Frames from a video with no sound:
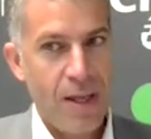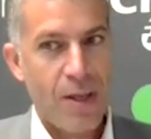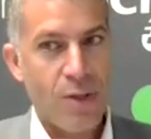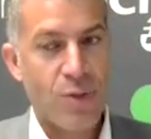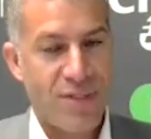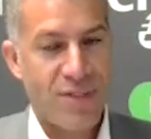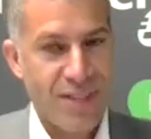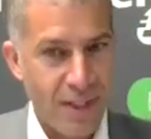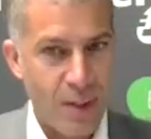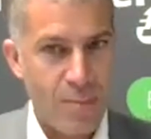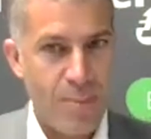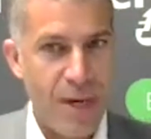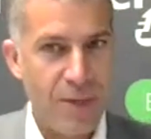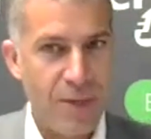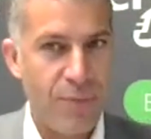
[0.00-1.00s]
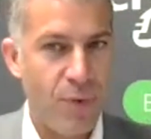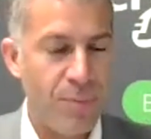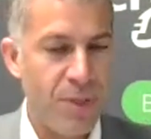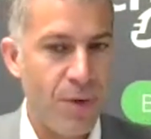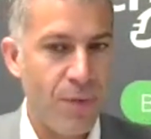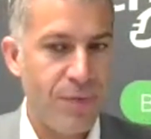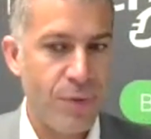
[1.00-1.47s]
The second part for
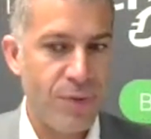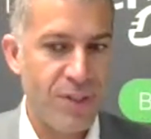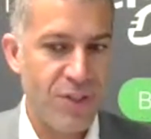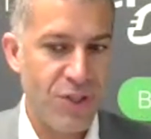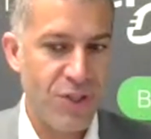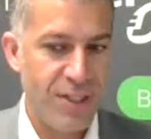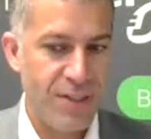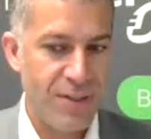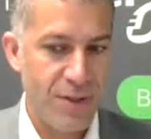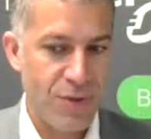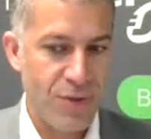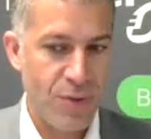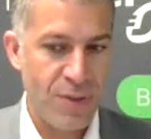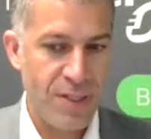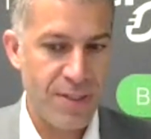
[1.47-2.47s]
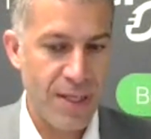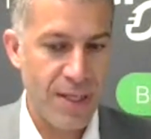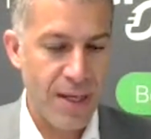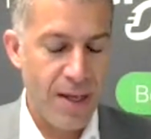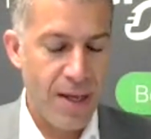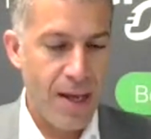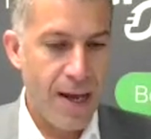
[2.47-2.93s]
me of the digitization is
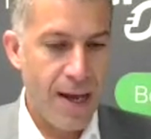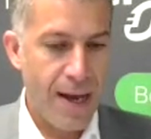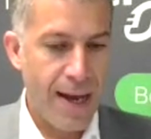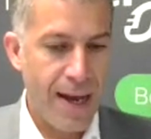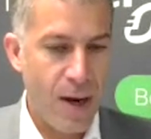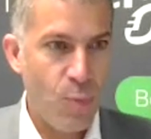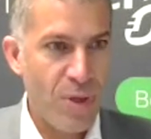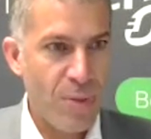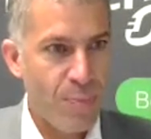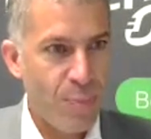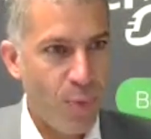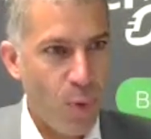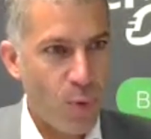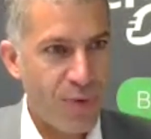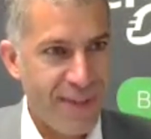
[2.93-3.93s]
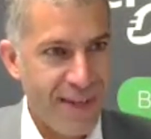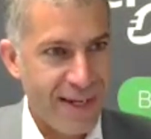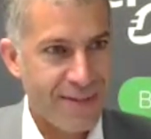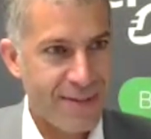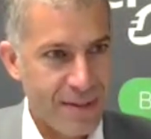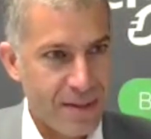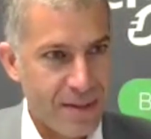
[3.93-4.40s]
how we
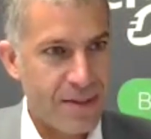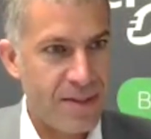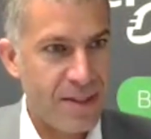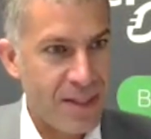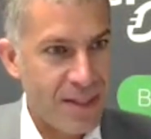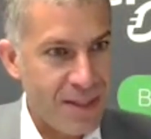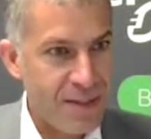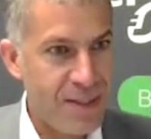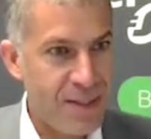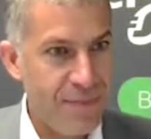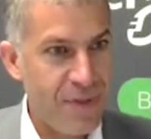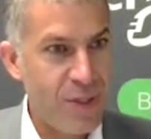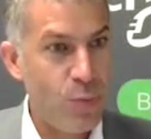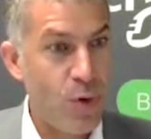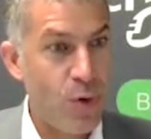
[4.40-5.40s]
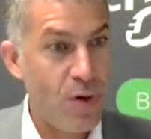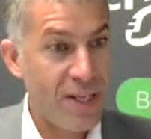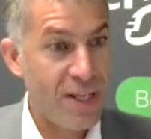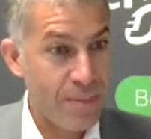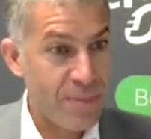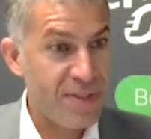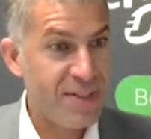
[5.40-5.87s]
protect the individual
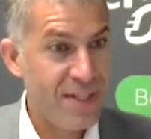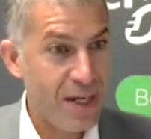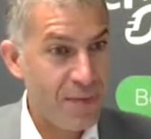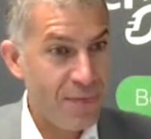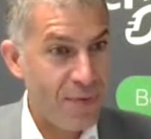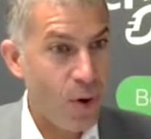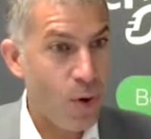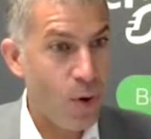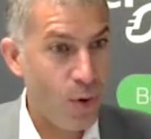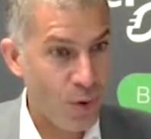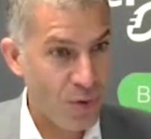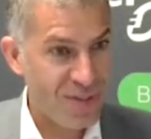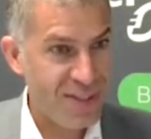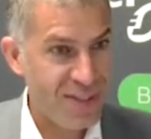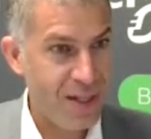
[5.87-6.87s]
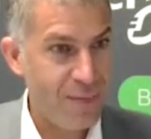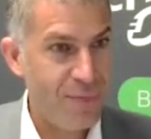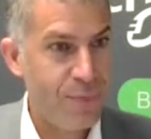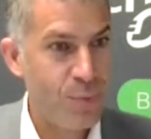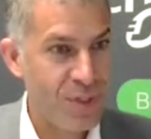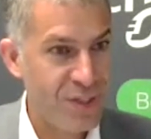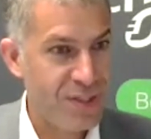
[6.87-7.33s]
himself or herself
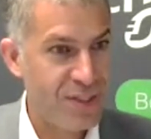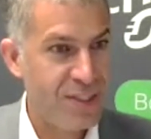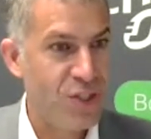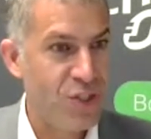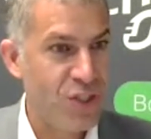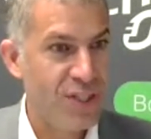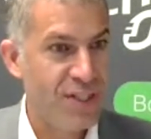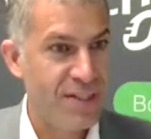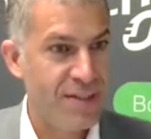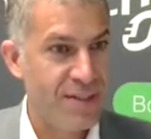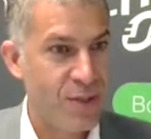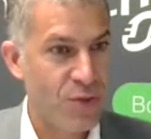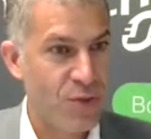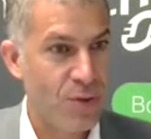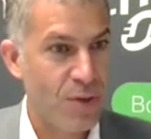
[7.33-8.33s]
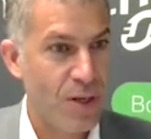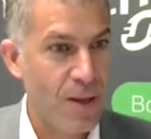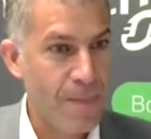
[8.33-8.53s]
with this digitization.